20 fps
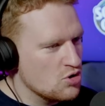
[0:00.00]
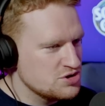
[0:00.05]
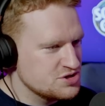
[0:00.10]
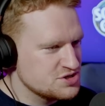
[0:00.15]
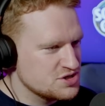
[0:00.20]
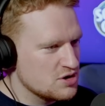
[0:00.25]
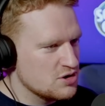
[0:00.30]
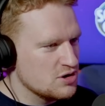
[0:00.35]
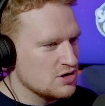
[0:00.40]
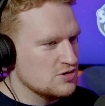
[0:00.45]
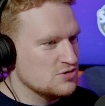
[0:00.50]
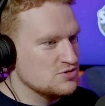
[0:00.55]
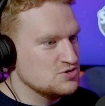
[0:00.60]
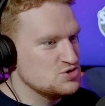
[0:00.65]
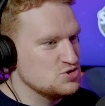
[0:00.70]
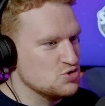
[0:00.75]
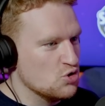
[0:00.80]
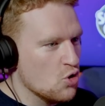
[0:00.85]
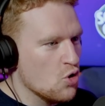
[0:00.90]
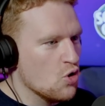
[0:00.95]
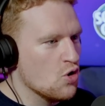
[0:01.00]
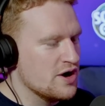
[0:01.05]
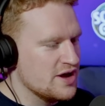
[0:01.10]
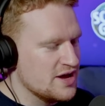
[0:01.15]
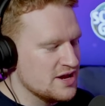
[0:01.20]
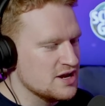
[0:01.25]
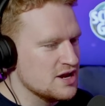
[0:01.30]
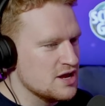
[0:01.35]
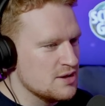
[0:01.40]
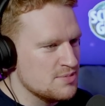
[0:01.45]
also lose your
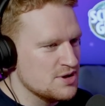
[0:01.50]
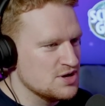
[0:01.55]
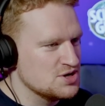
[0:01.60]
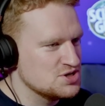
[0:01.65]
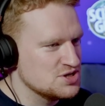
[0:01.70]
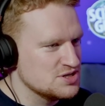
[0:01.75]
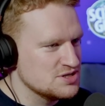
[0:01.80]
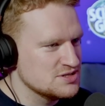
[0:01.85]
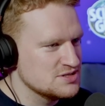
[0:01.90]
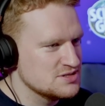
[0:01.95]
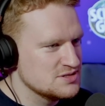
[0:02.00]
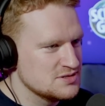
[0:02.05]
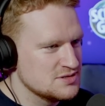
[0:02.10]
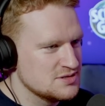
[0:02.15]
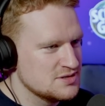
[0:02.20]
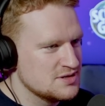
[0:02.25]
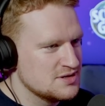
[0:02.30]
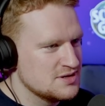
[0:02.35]
inhibitions.